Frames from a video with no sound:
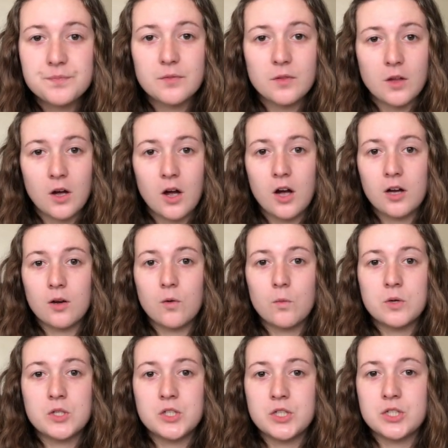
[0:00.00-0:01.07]
long,
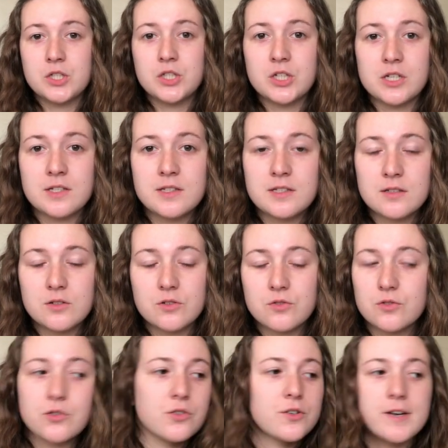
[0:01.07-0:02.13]
which is just
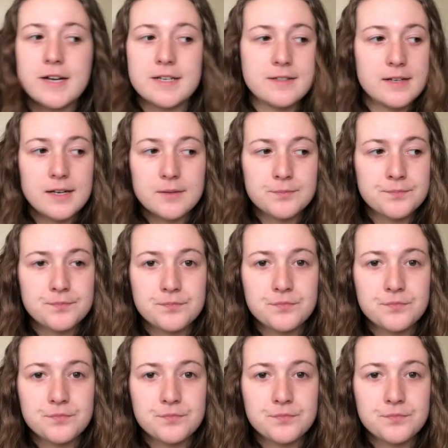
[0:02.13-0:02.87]
crazy.